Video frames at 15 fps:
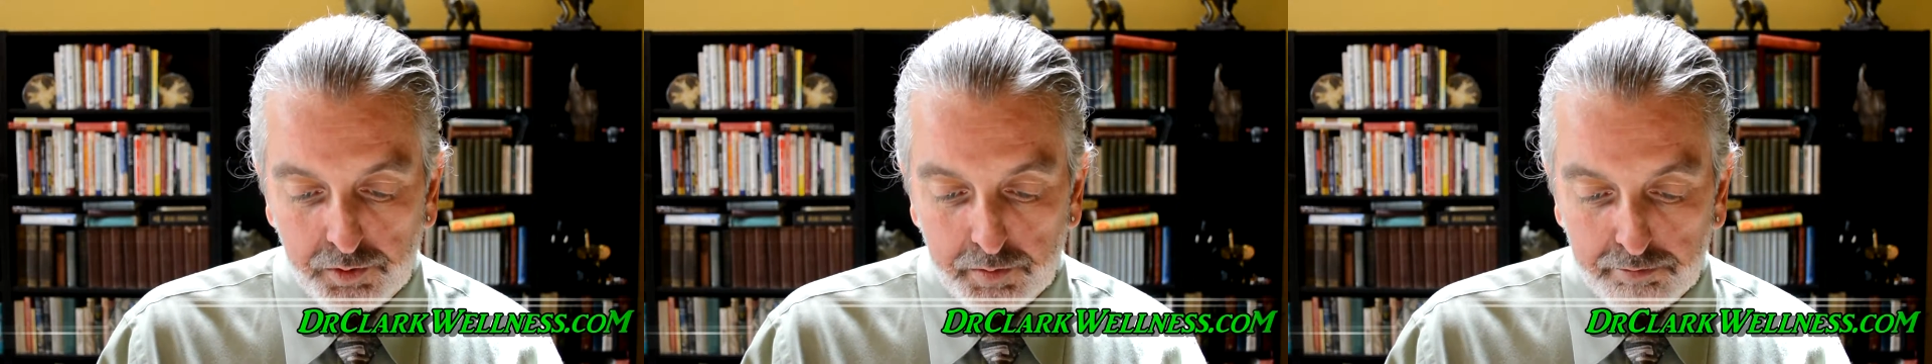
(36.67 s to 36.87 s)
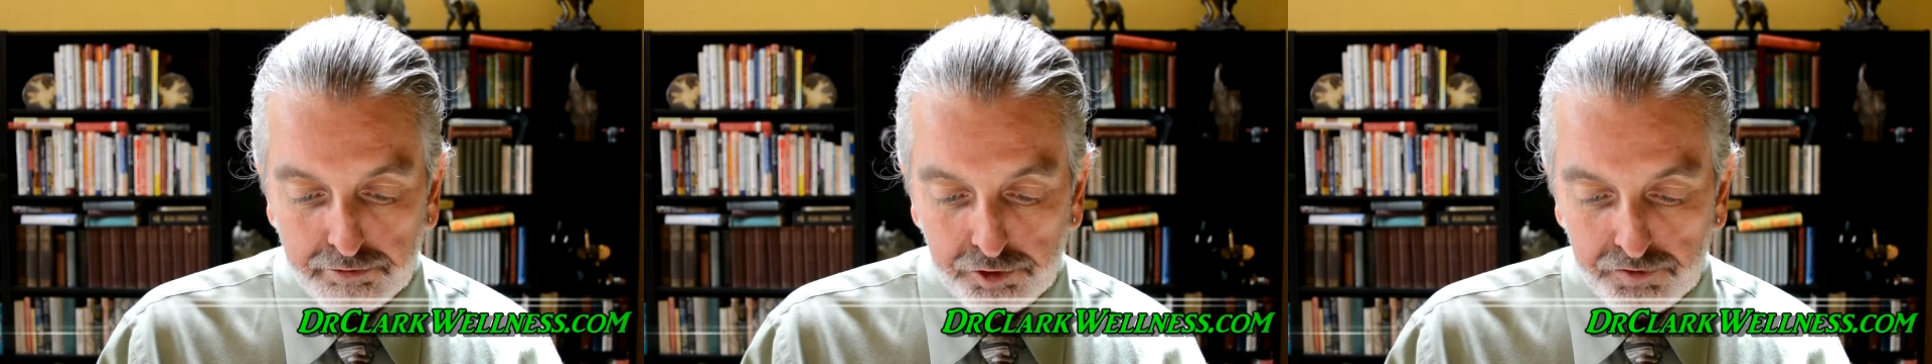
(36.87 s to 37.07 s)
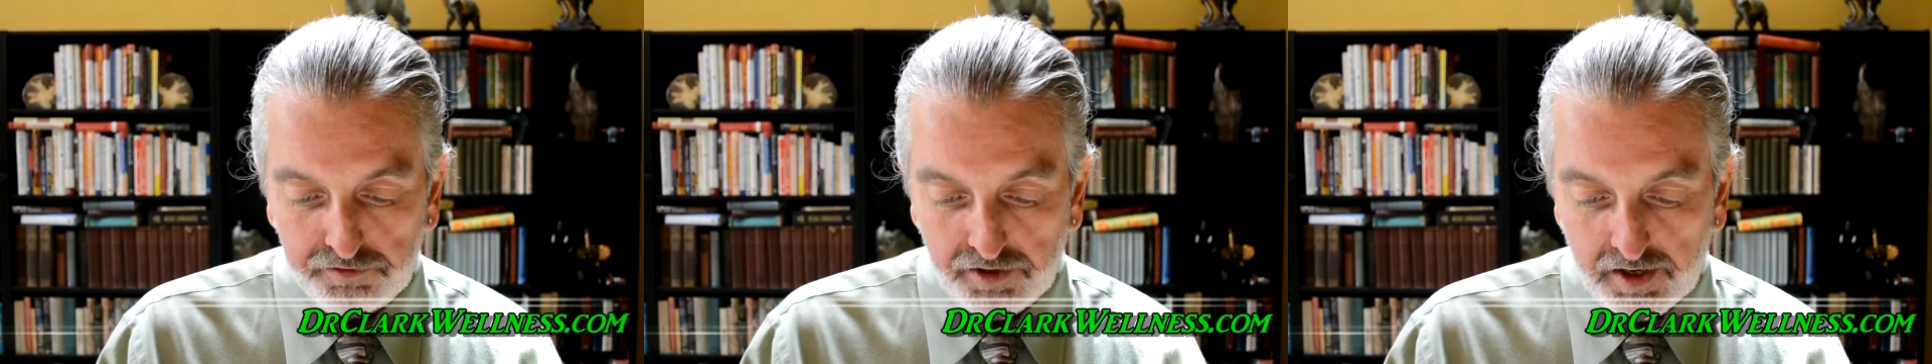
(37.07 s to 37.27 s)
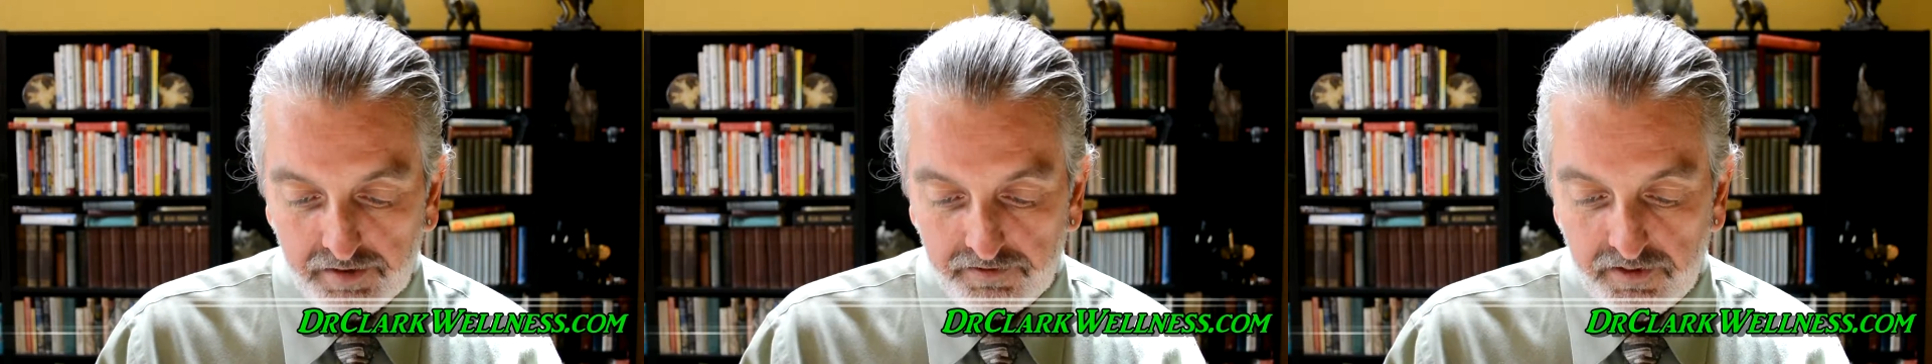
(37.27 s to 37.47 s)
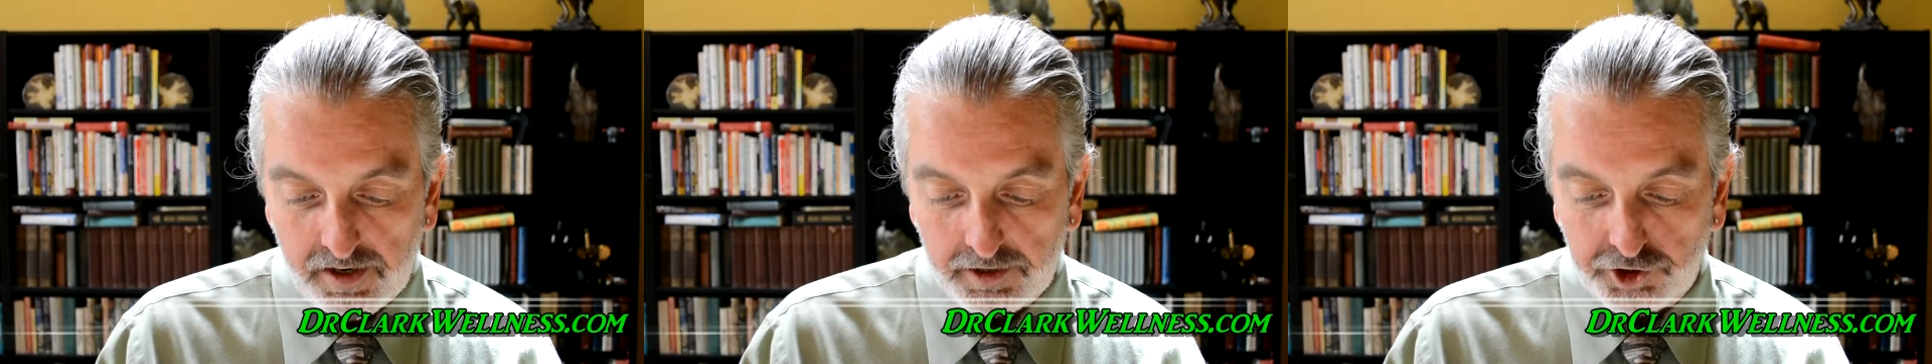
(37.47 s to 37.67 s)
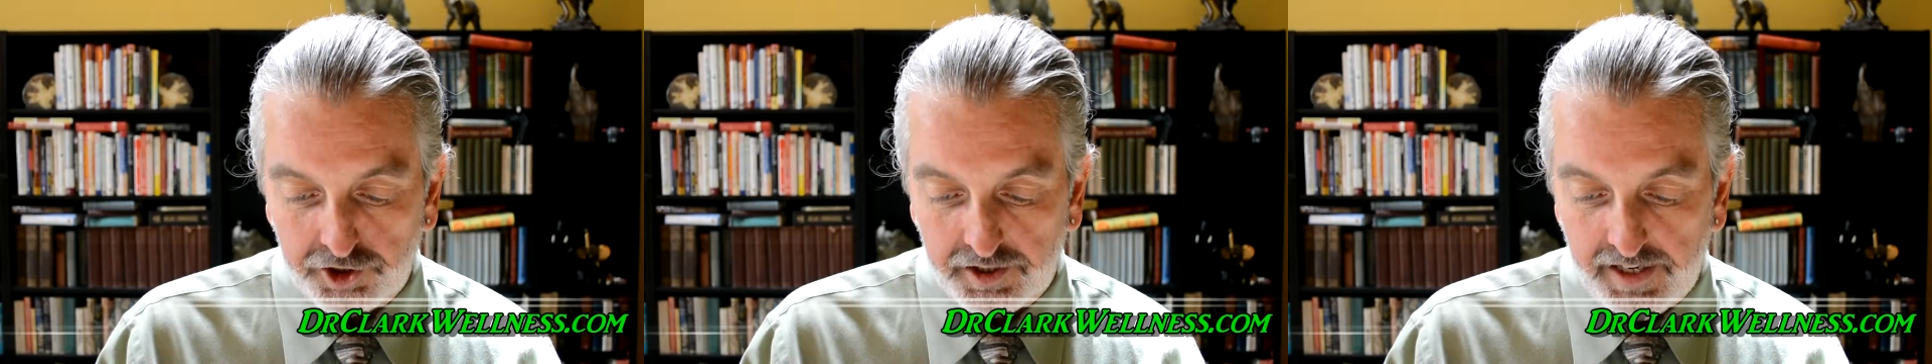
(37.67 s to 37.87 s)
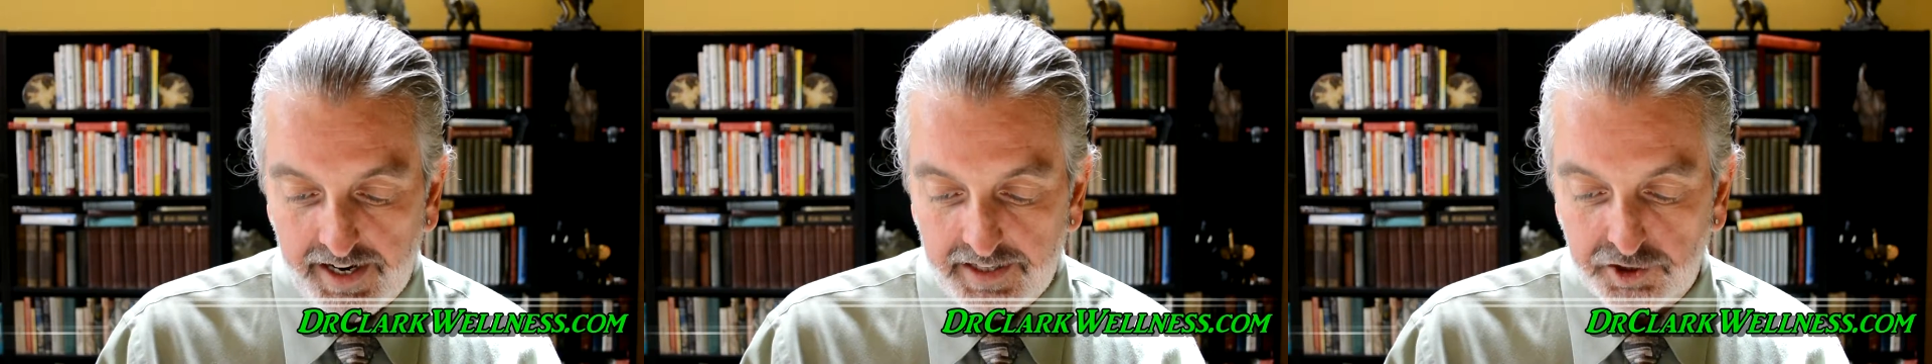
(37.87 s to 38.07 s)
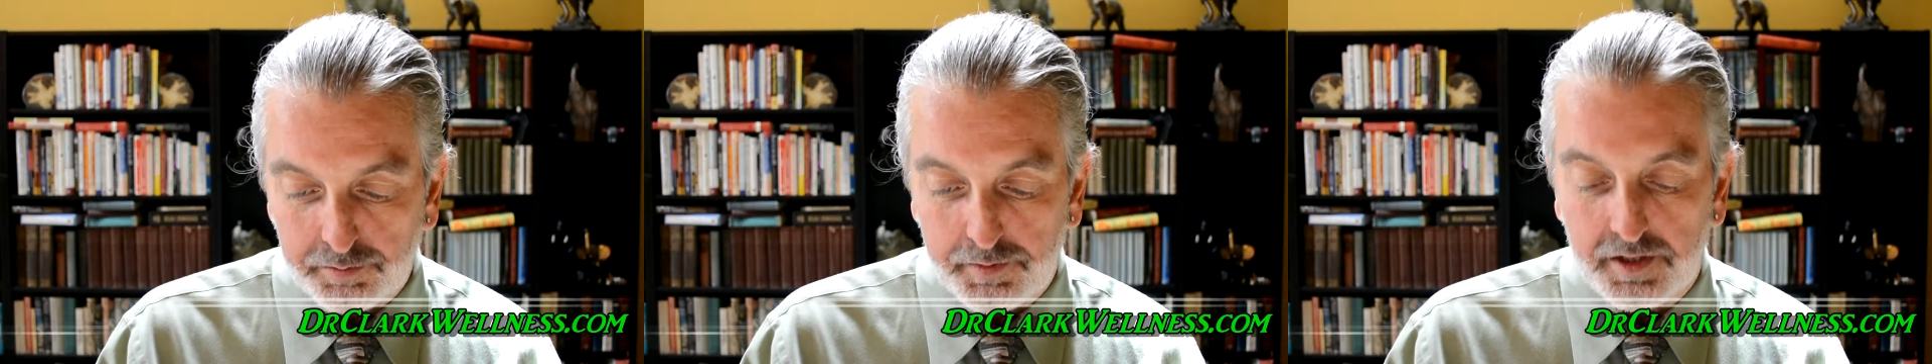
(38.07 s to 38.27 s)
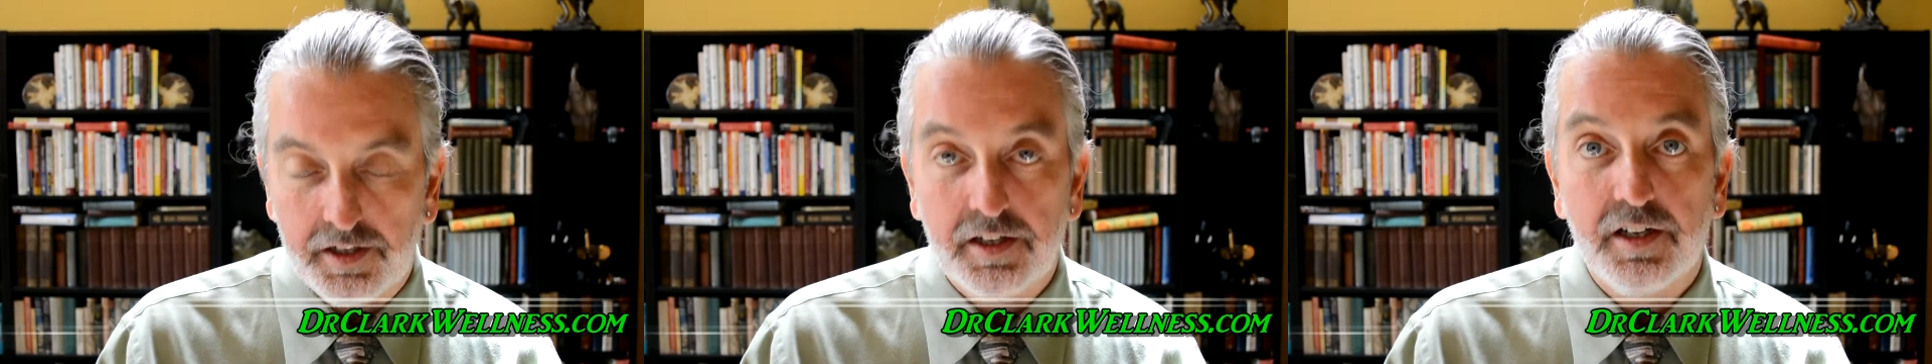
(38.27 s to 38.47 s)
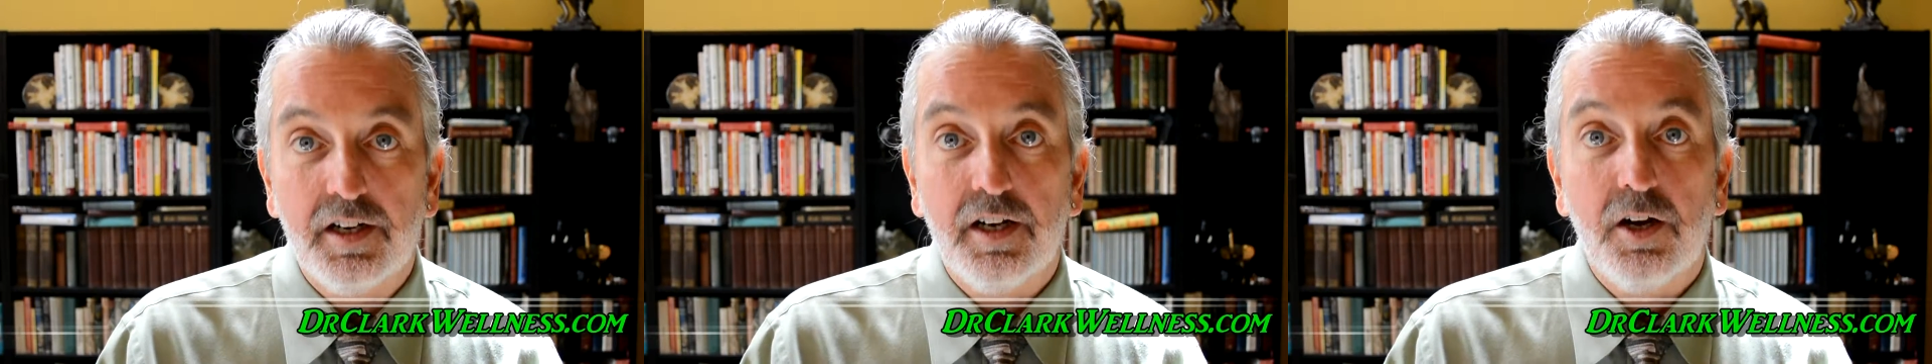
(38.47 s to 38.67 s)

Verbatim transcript: to improve lung function in asthma.